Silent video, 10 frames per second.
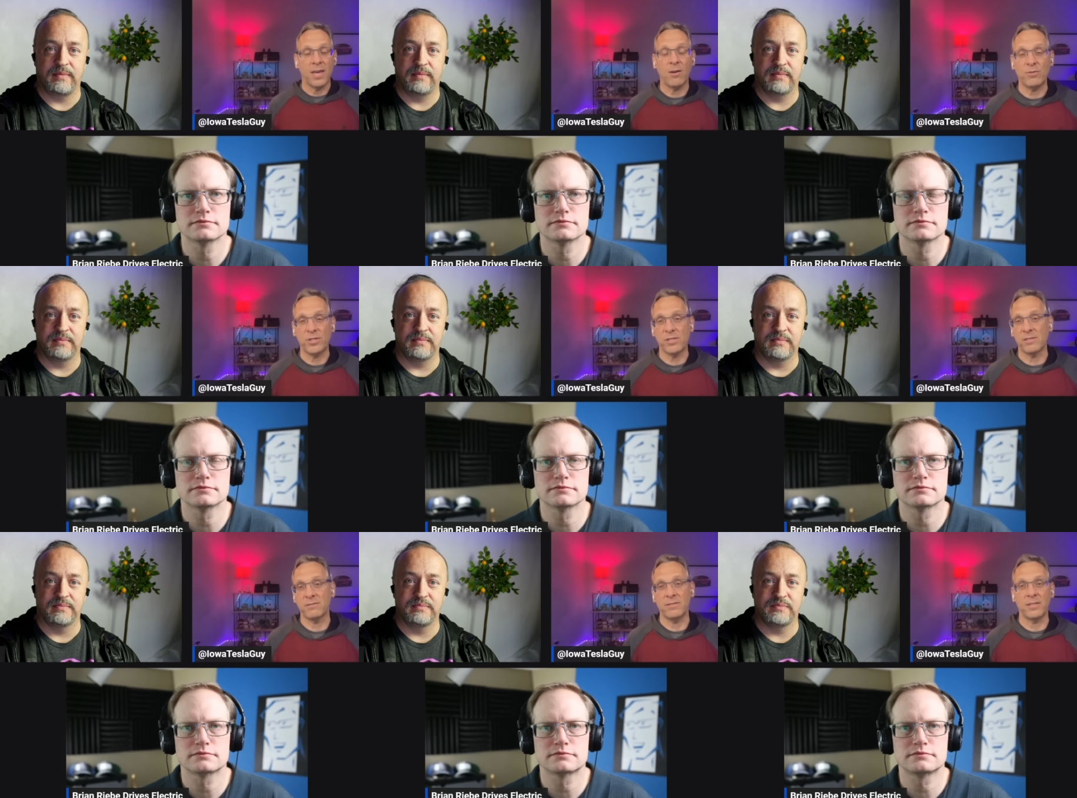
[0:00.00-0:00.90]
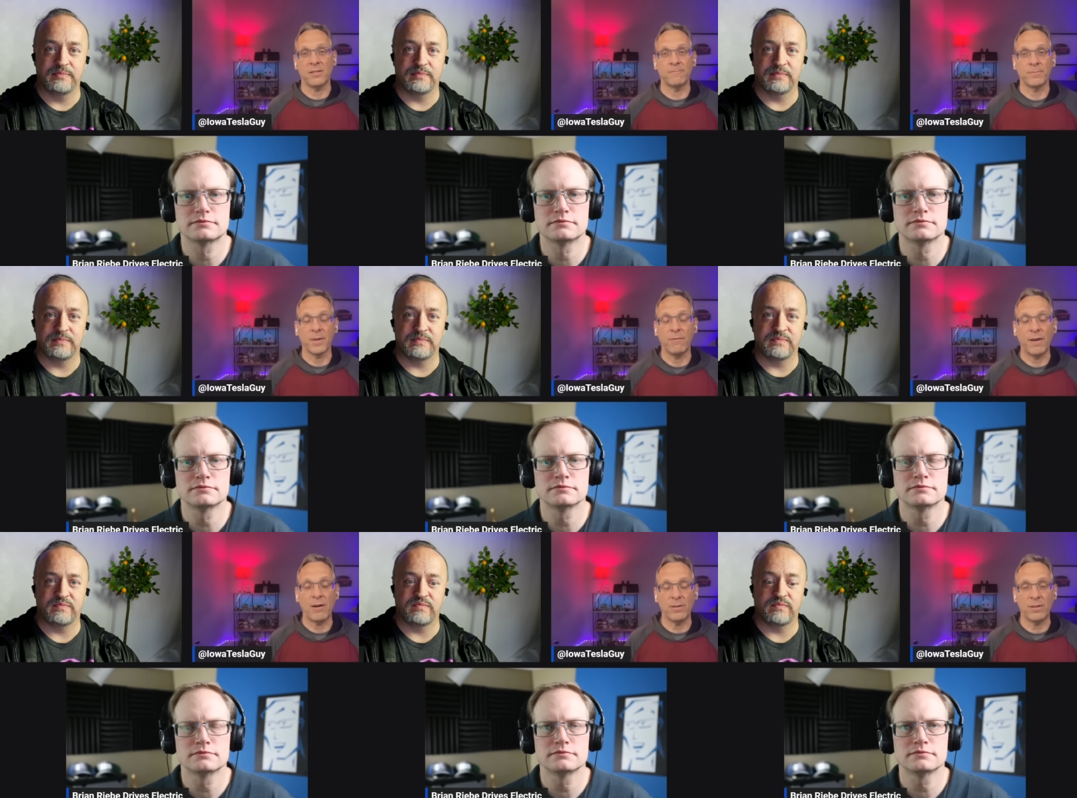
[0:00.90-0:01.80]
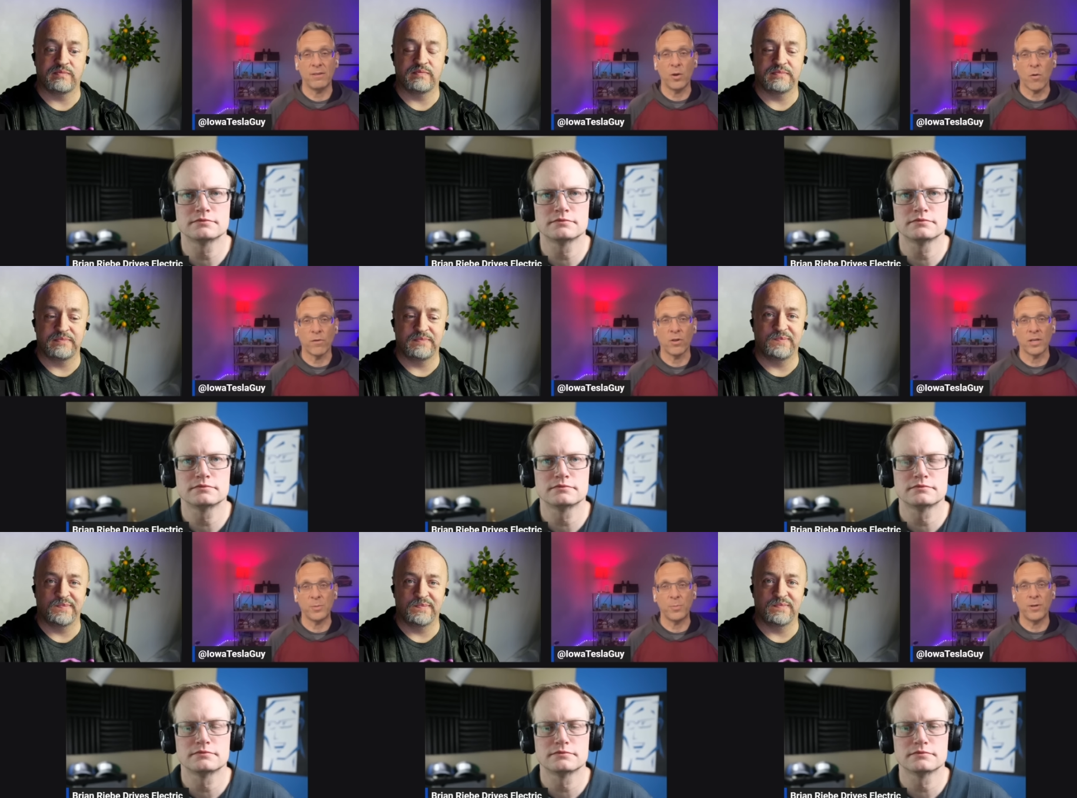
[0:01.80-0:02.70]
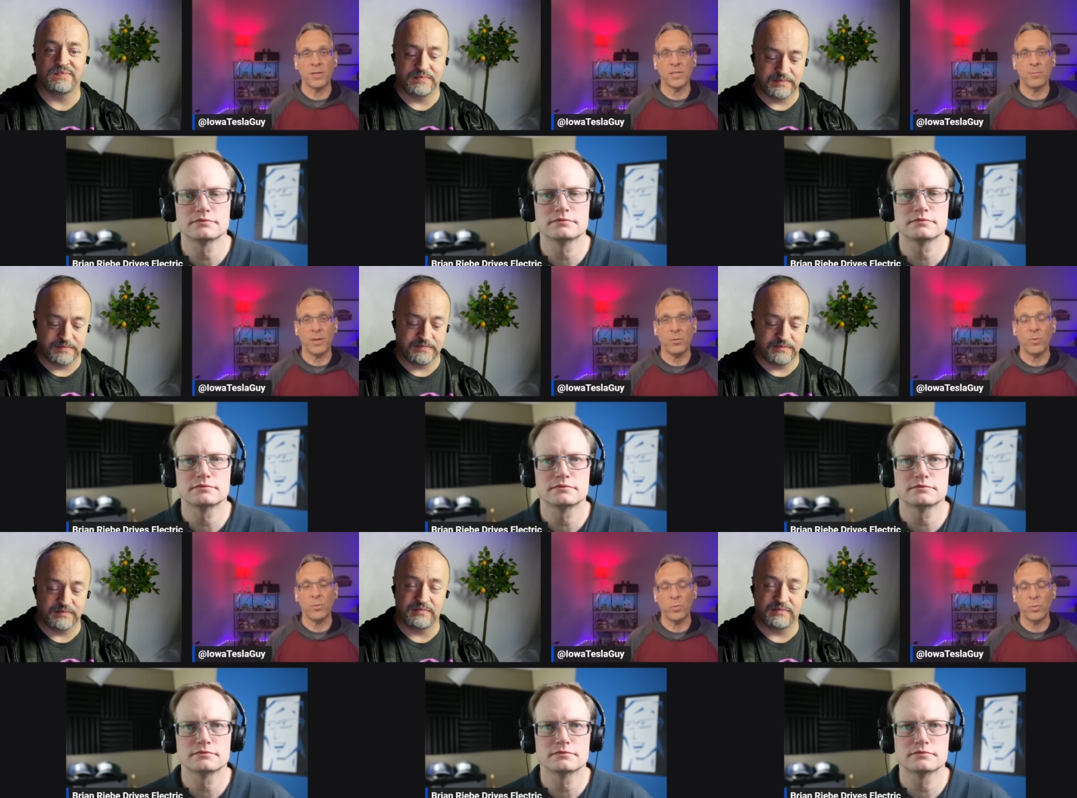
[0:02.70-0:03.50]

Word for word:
Speaker 1: It was just, you know, I found the overall experience to be.